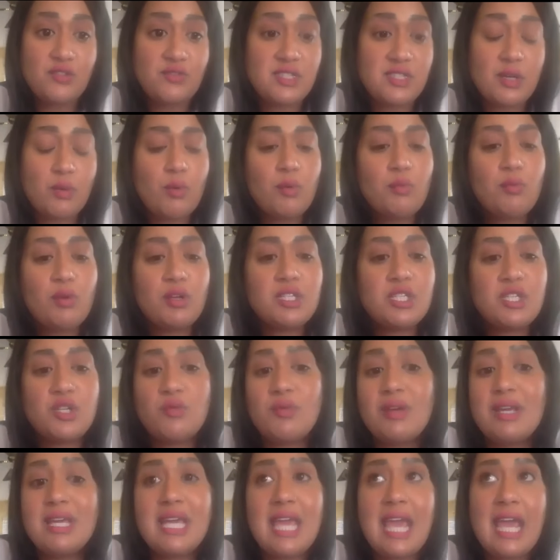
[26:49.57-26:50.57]
if someone wants
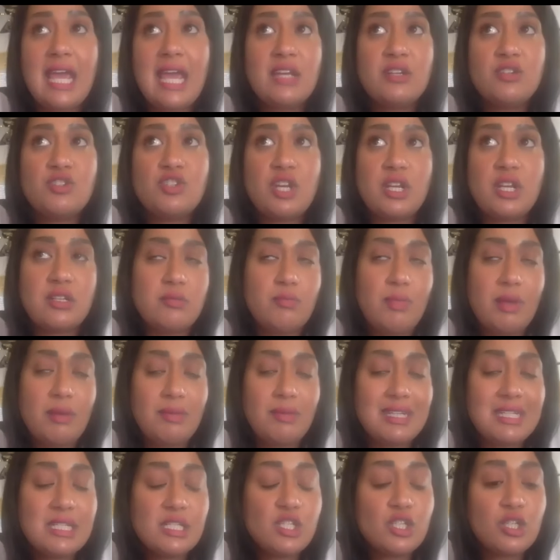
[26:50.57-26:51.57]
to engage and
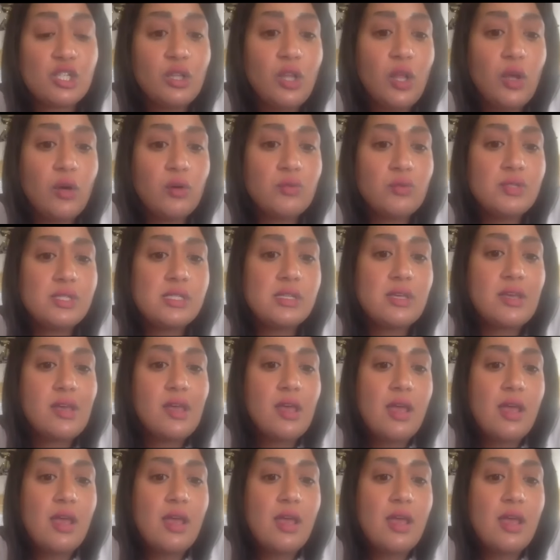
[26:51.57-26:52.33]
maybe disclose,